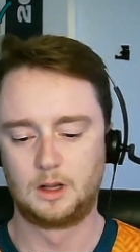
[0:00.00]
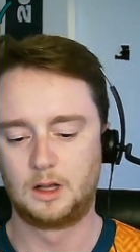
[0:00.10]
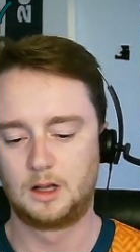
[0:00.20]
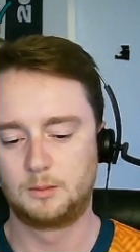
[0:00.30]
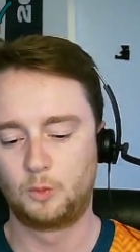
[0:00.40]

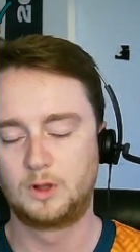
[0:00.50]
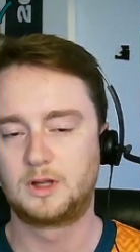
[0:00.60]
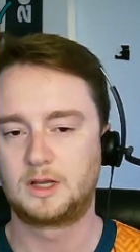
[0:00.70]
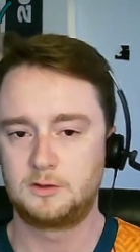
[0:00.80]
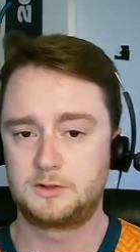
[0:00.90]
Um, well,
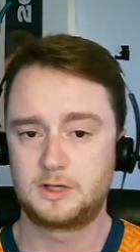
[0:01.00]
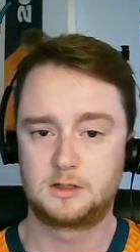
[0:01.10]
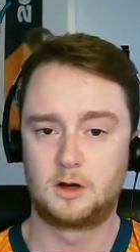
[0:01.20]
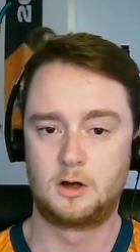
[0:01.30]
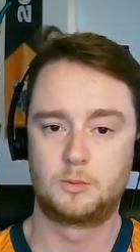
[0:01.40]
like you
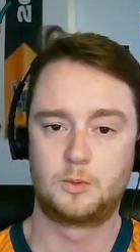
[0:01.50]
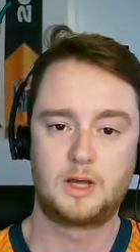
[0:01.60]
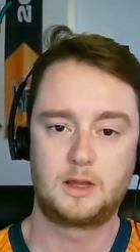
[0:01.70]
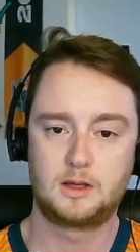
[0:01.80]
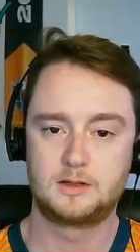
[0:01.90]
said,
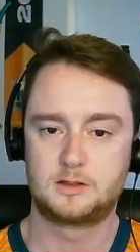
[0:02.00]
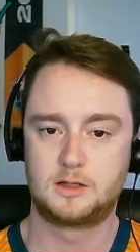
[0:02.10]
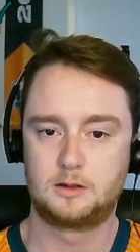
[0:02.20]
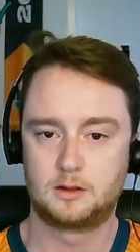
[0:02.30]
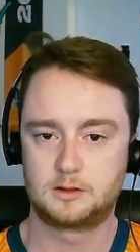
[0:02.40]
Conway, I think, is a
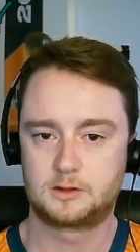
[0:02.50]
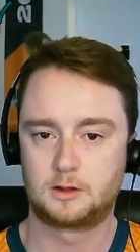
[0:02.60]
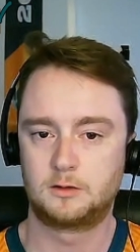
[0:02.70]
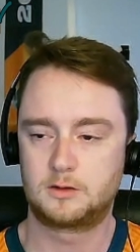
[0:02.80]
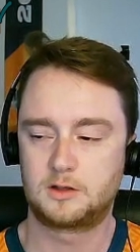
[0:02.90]
nailed on
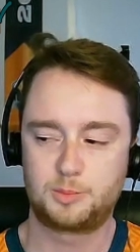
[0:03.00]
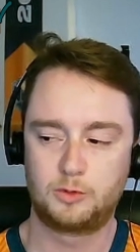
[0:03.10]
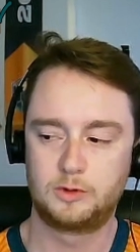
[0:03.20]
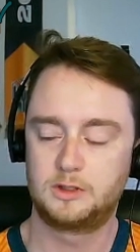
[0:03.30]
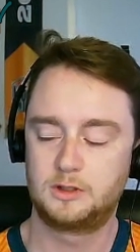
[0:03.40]
starter at this point.